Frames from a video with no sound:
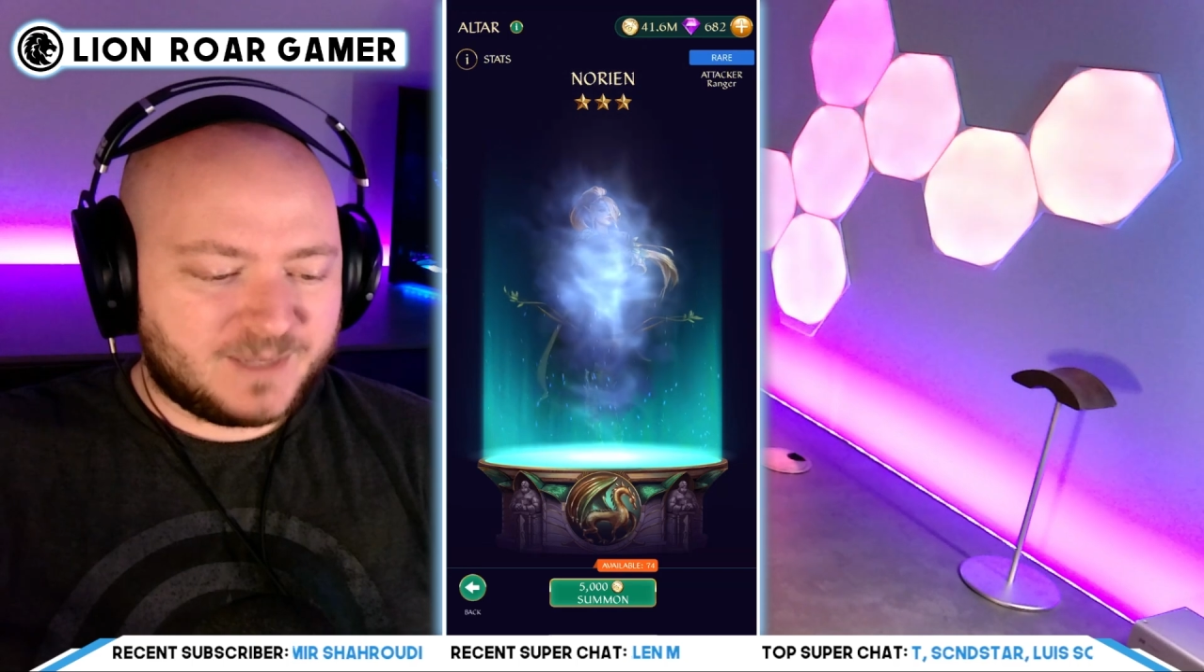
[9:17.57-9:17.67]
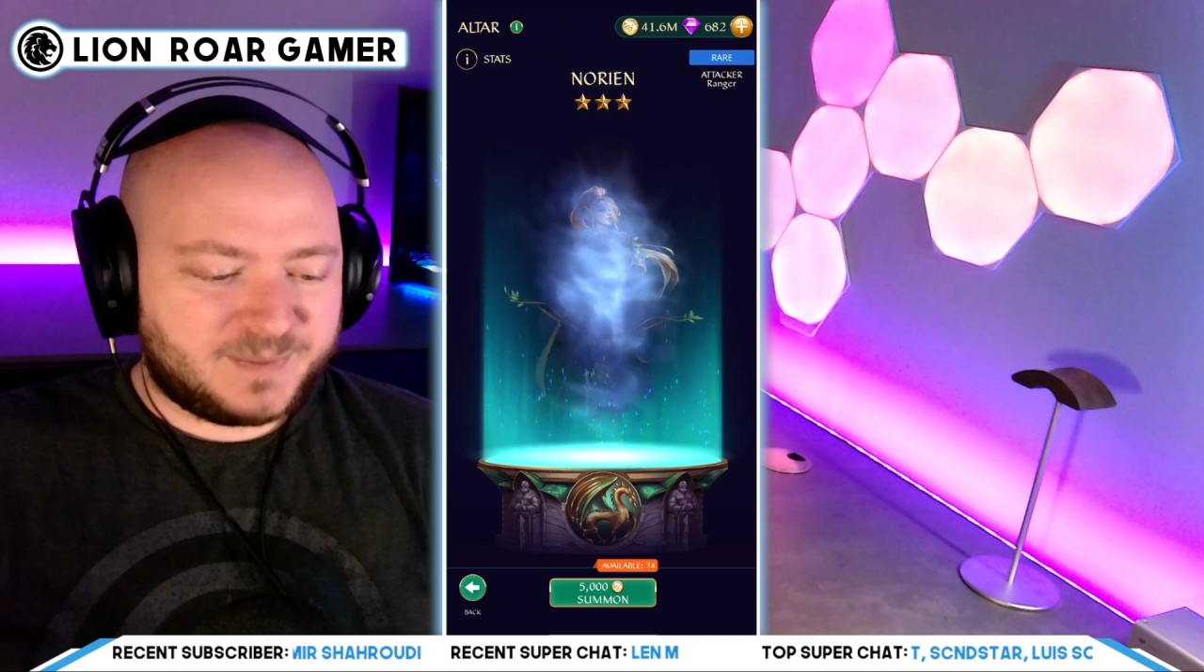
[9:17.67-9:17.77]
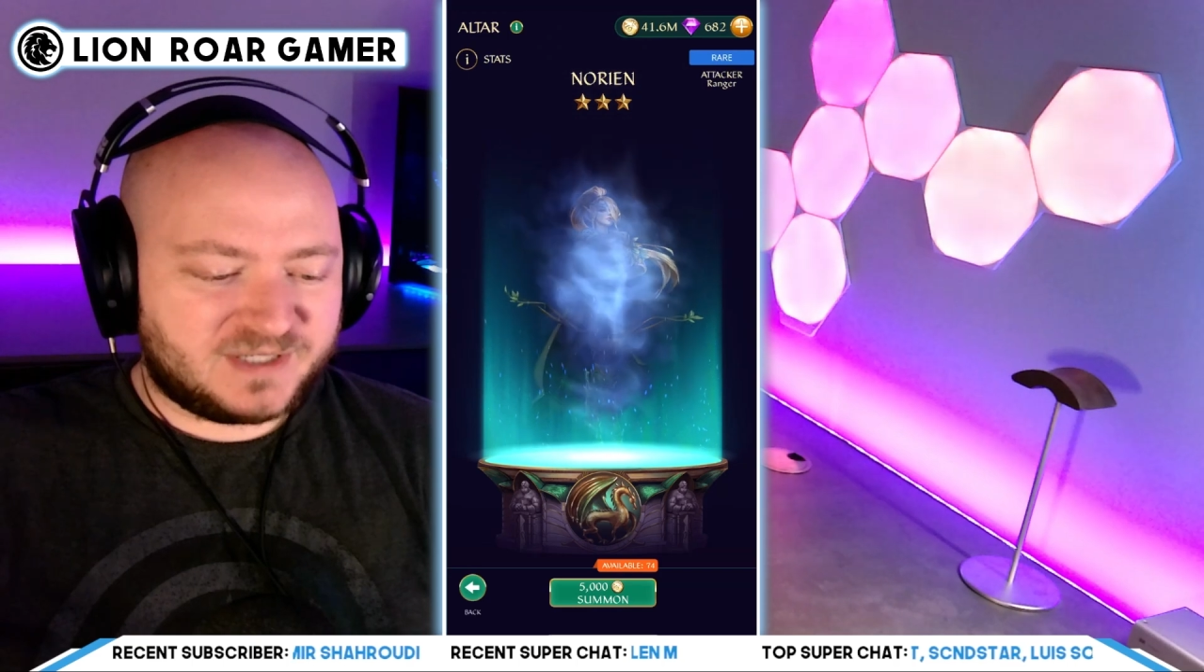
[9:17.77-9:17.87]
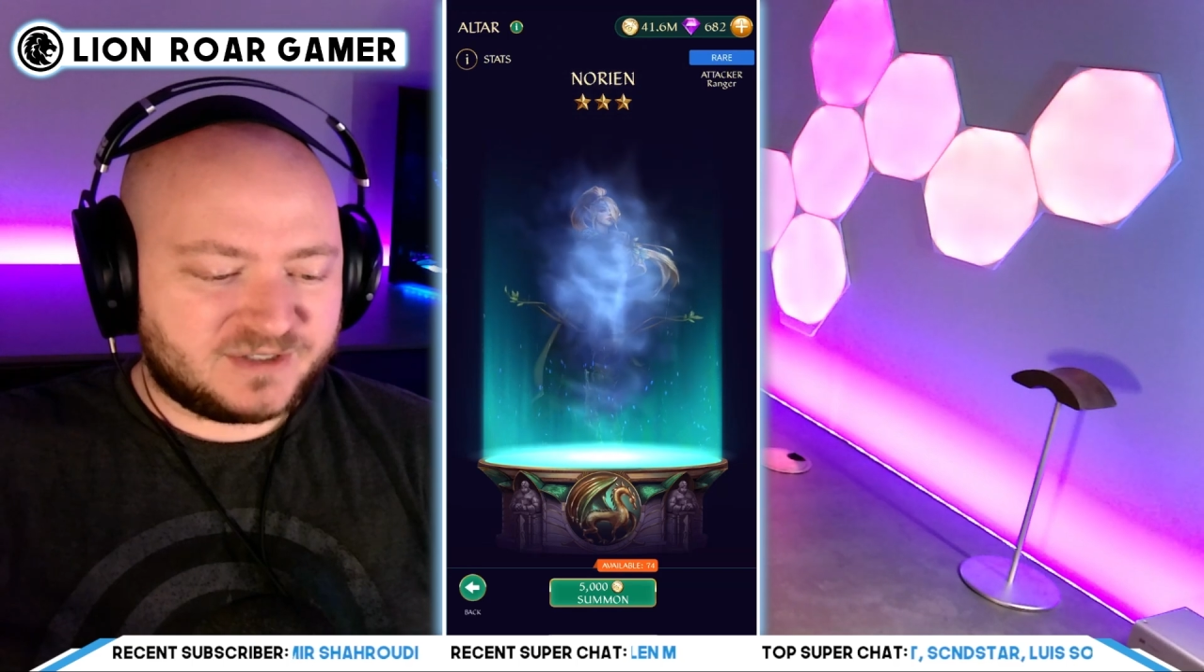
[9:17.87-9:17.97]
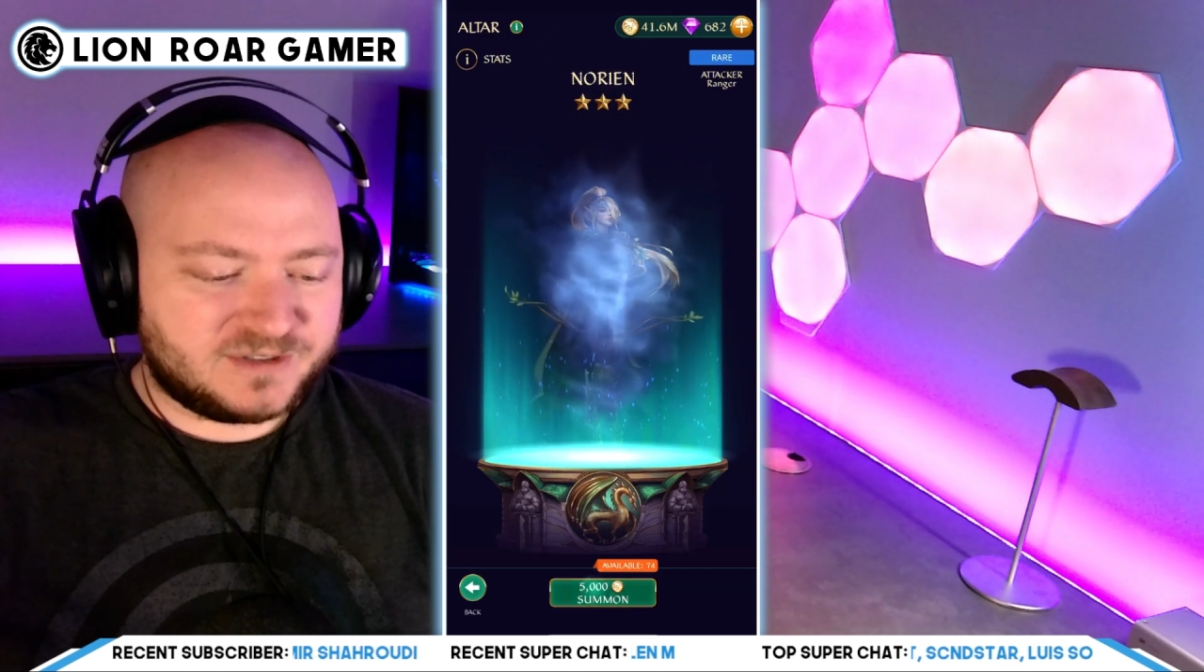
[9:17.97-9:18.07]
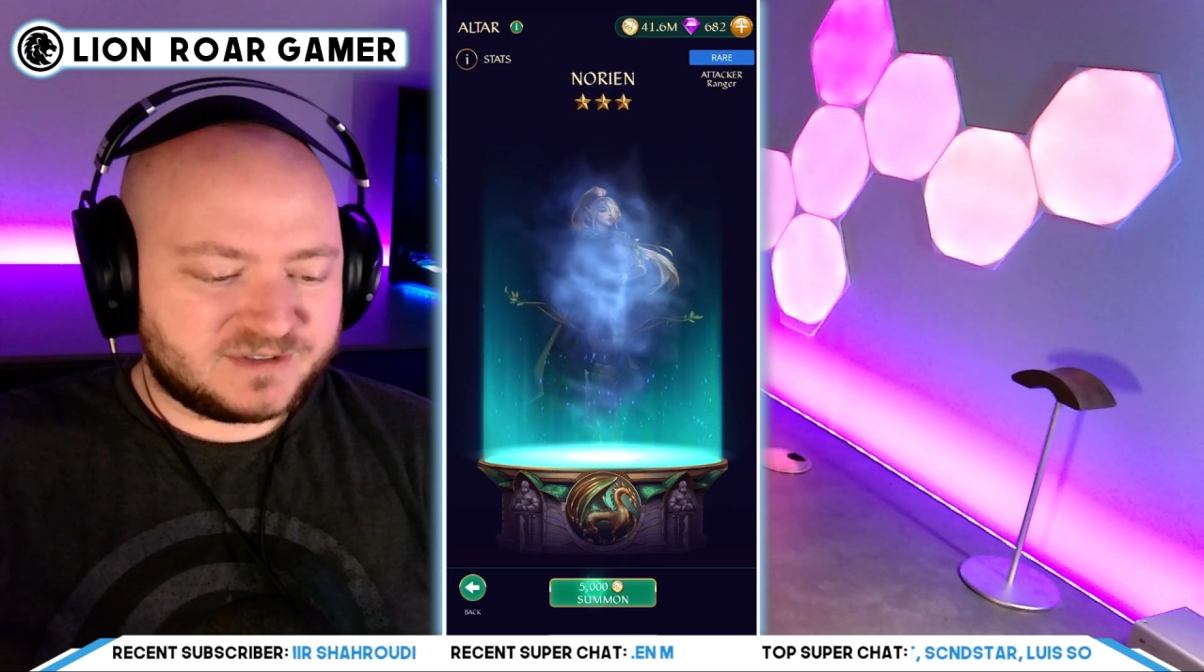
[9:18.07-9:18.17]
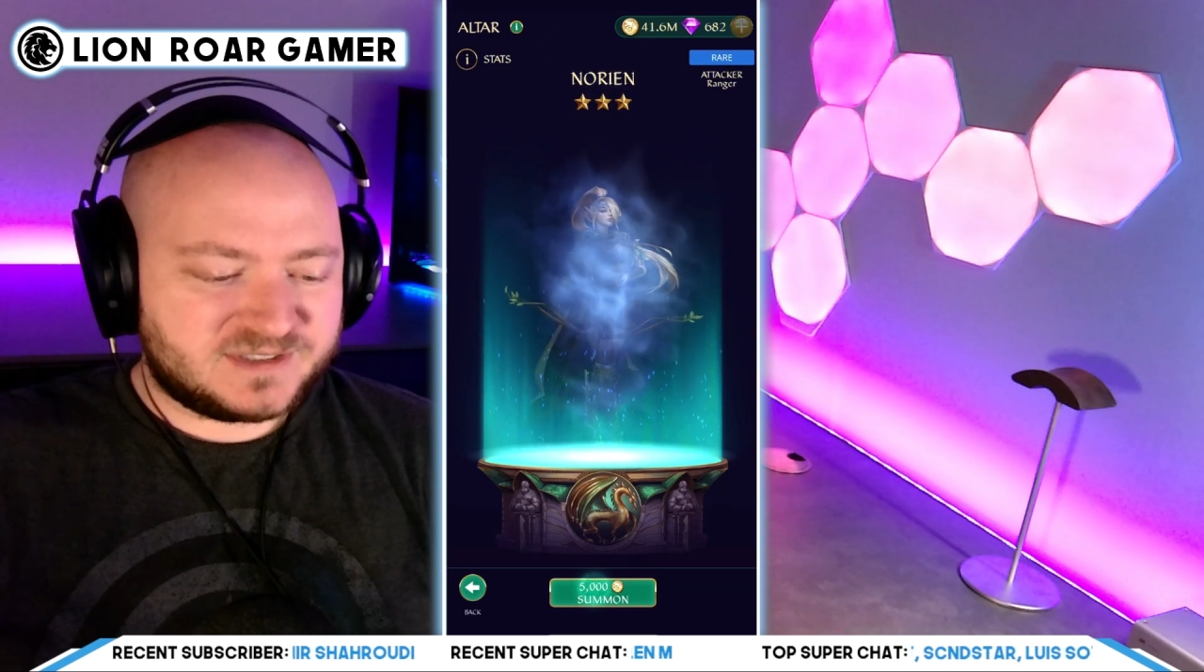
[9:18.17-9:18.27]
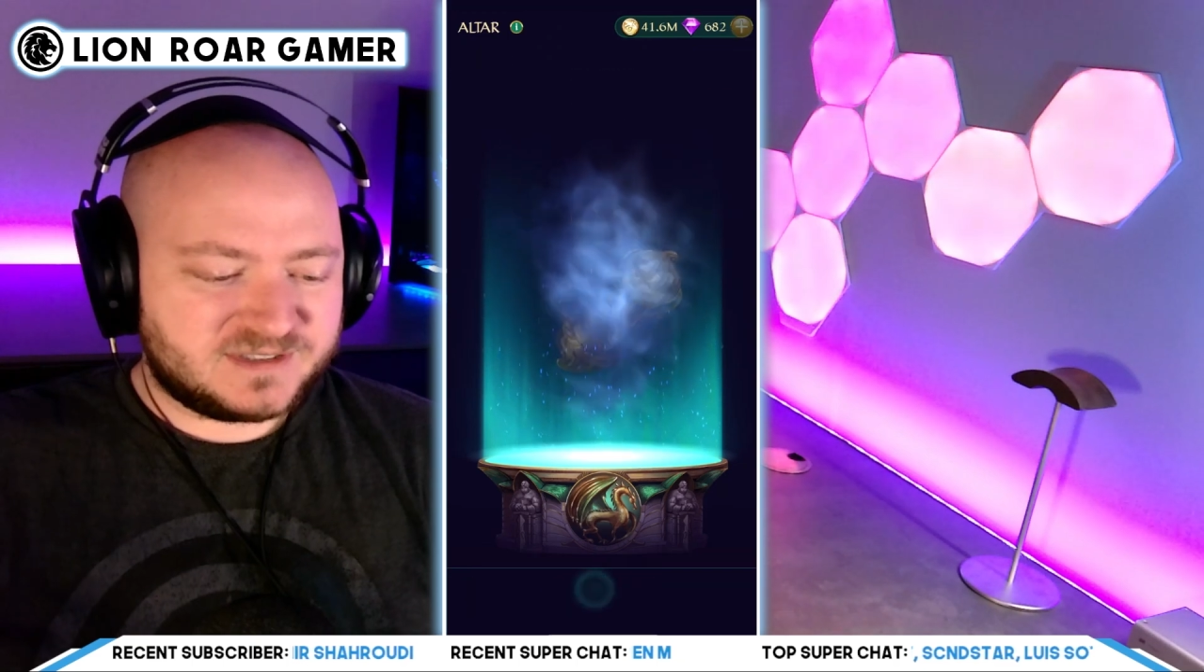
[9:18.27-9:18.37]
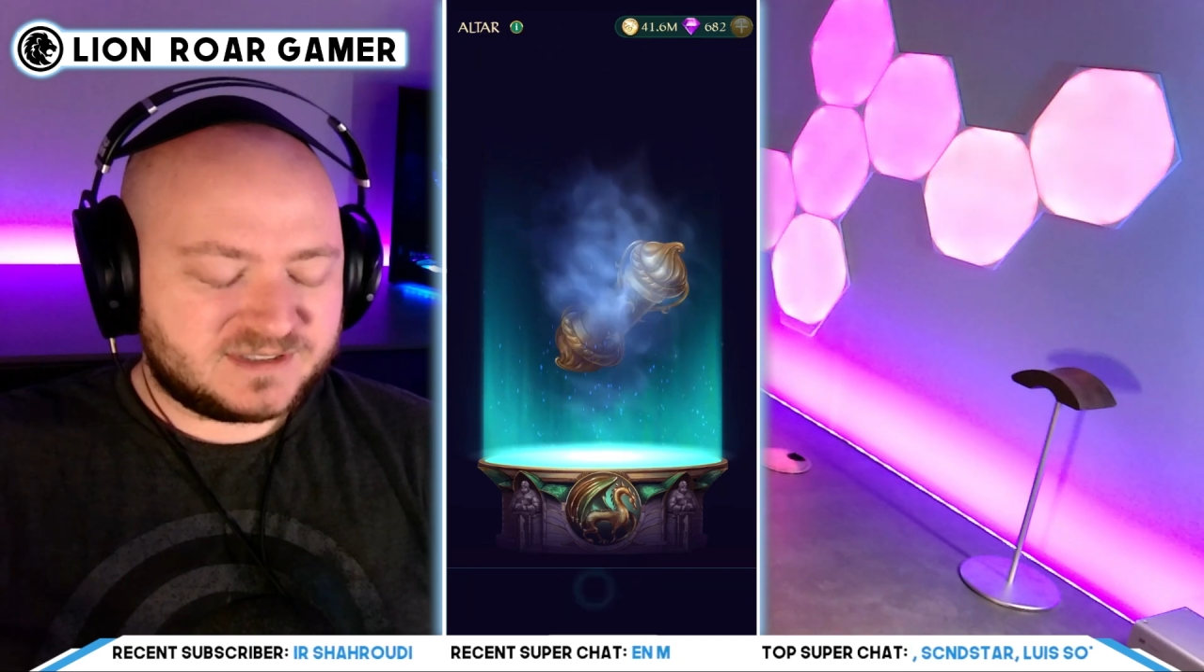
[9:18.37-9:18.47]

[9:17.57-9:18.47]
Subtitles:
epic heroes.